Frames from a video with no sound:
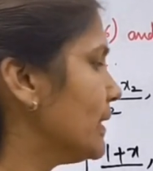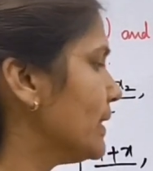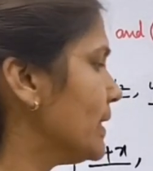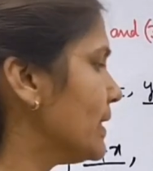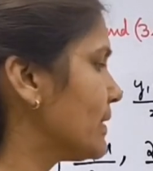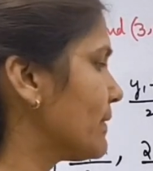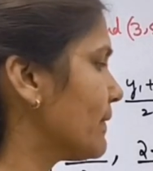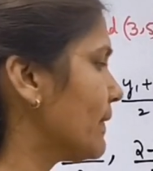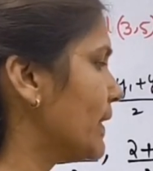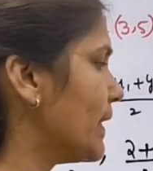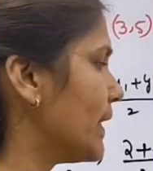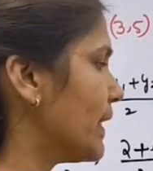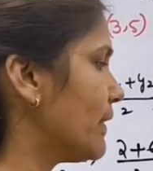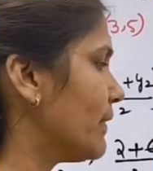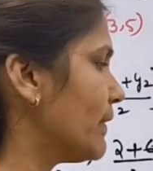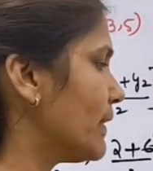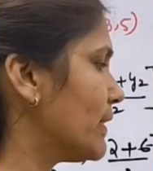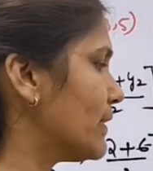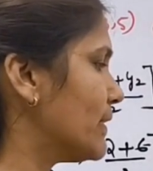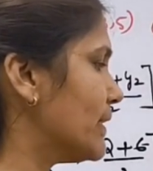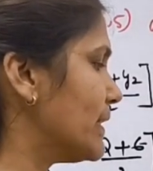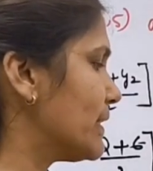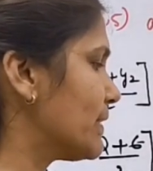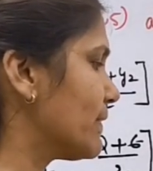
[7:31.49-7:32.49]
This one
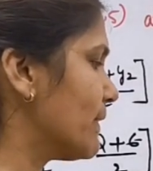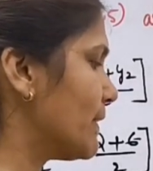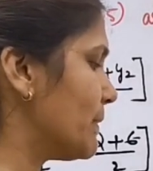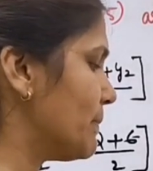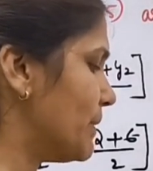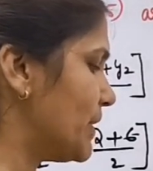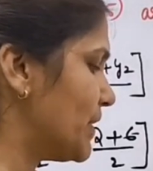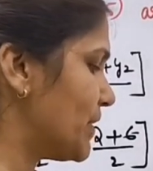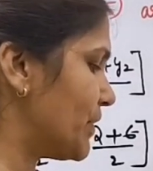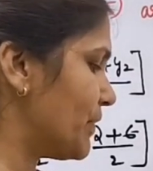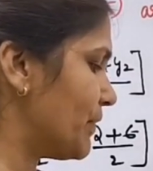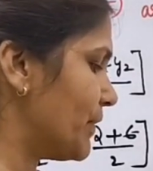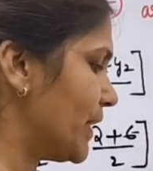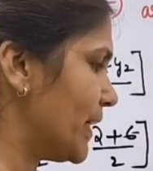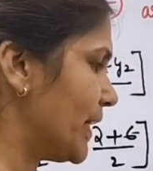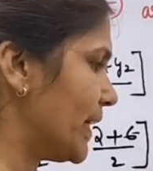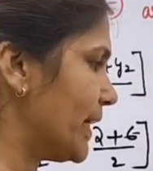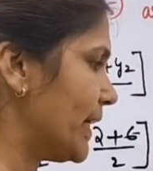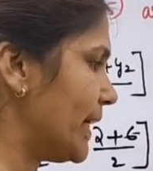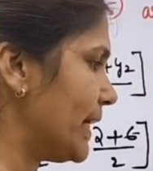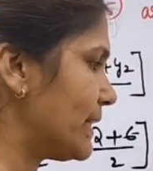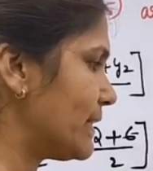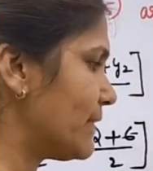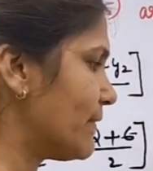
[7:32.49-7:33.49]
equal to this one means you will
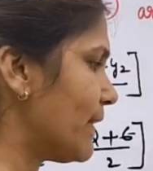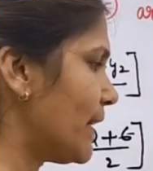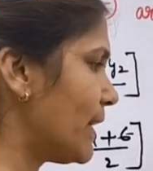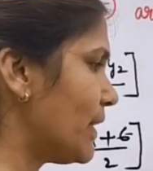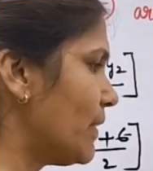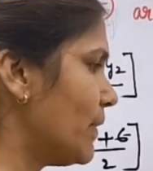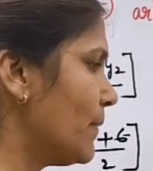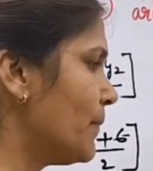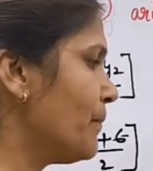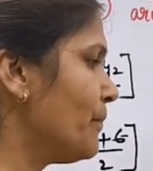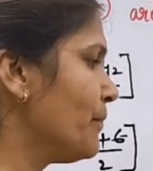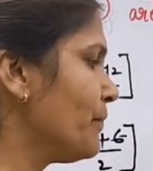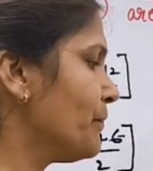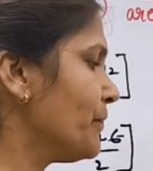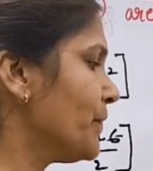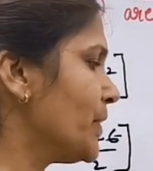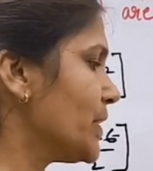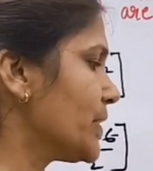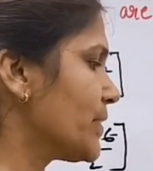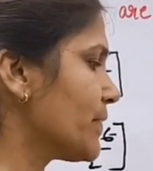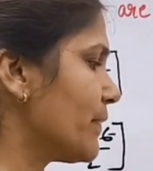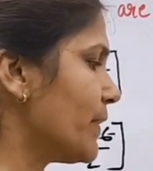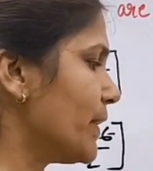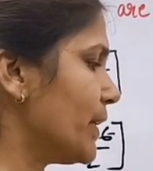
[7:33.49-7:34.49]
get x value.
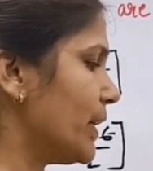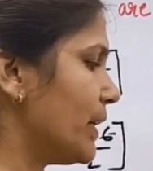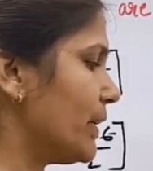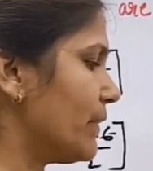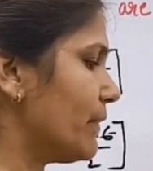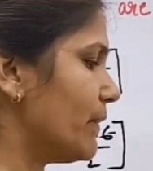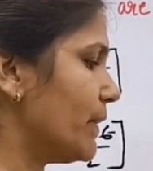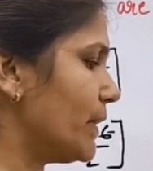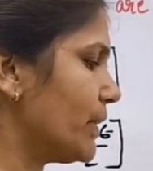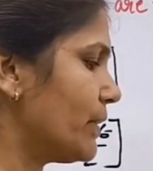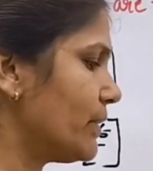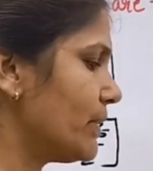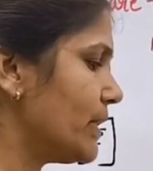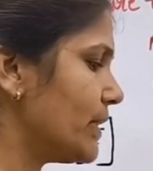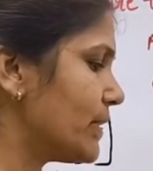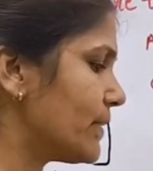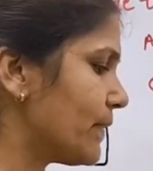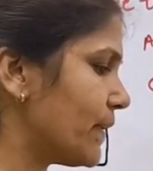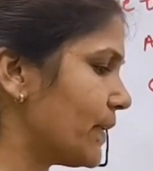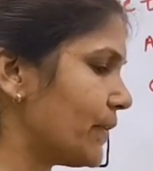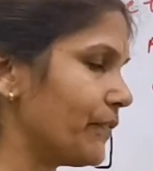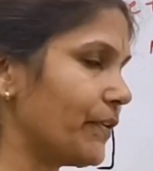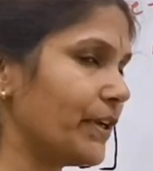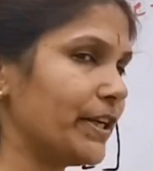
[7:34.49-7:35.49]
This one equal to
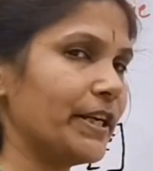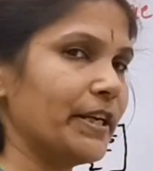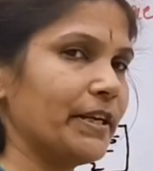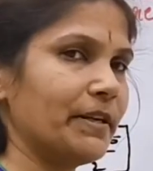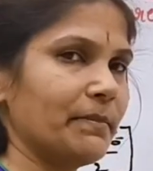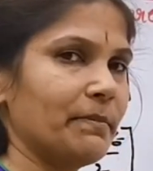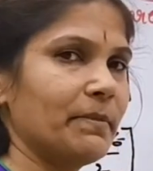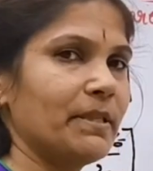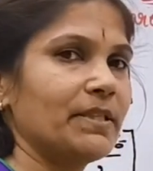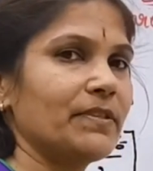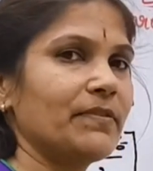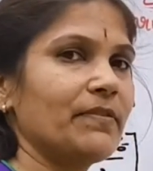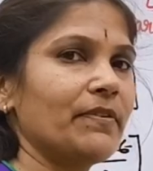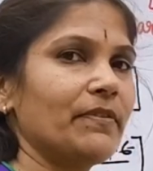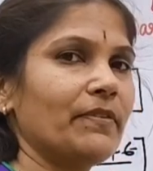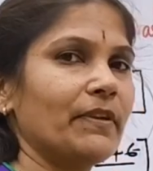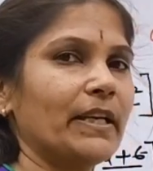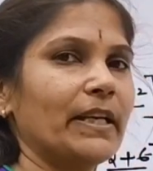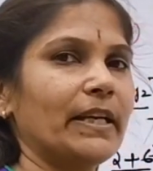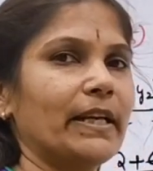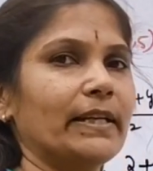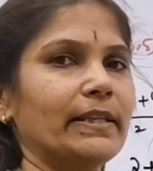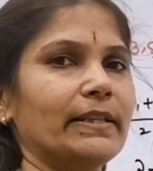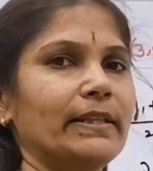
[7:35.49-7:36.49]
this one means we will
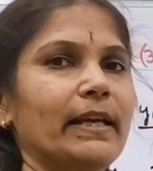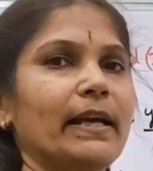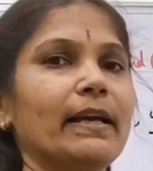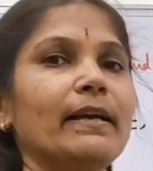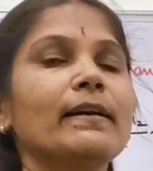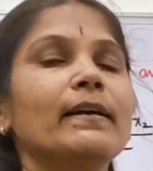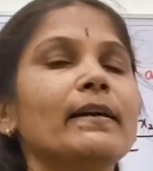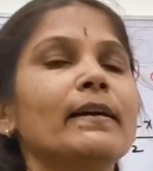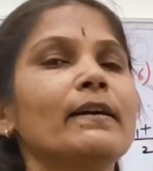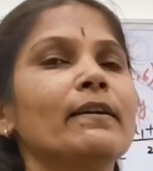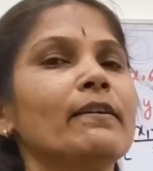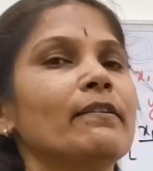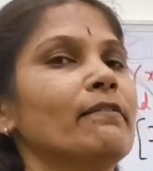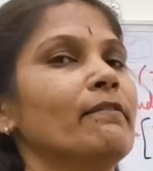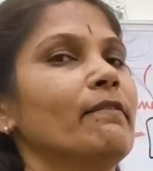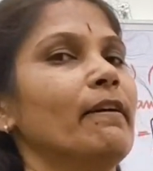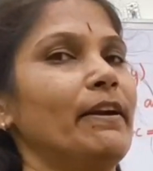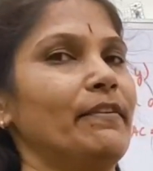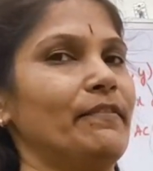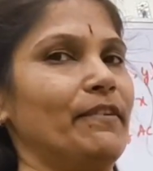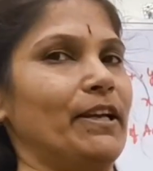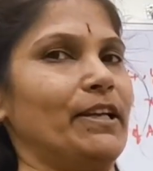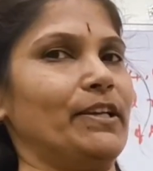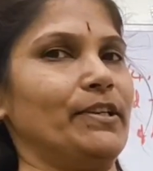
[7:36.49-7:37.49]
get the
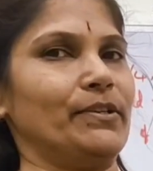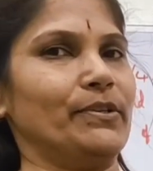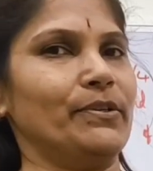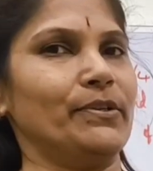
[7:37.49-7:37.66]
y value.